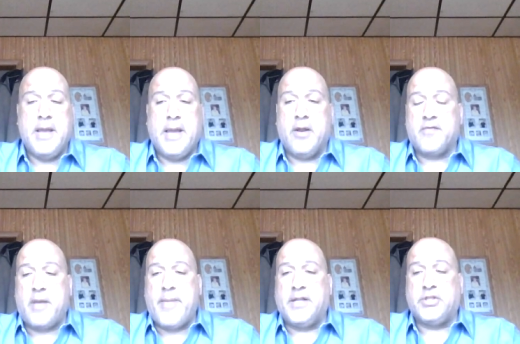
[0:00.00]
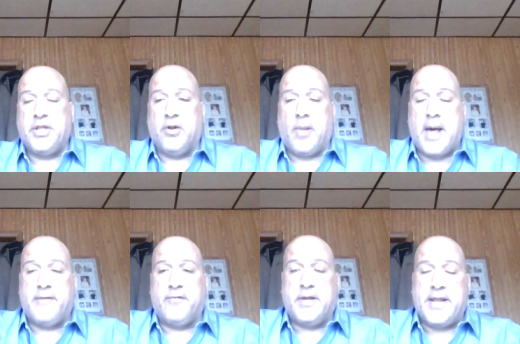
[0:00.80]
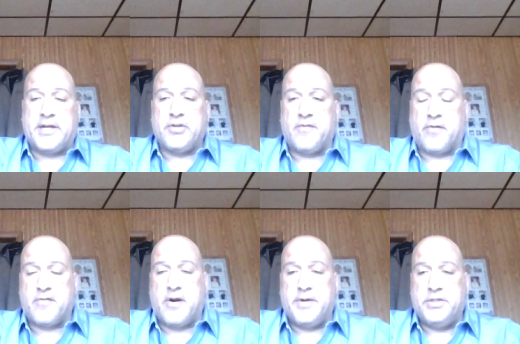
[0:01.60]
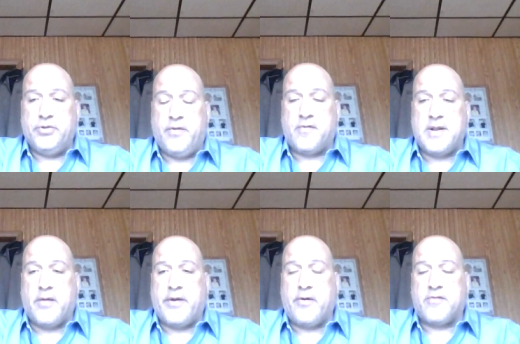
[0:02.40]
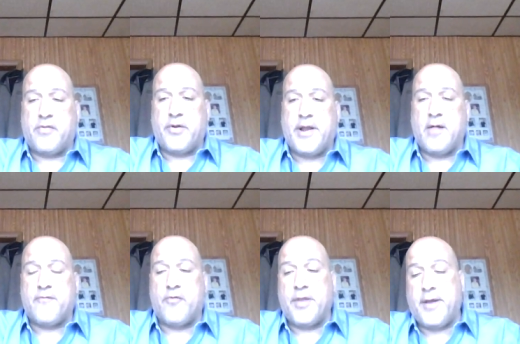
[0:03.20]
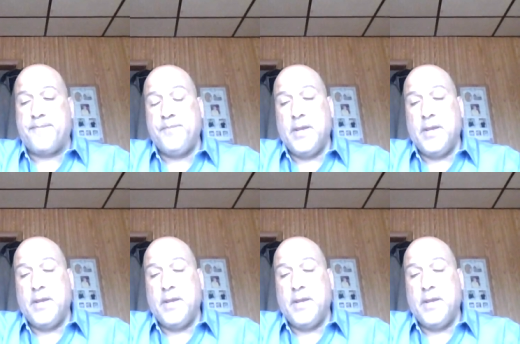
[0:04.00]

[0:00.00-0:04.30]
As I mentioned, a lot of connections are starting to do this now there in Southern California.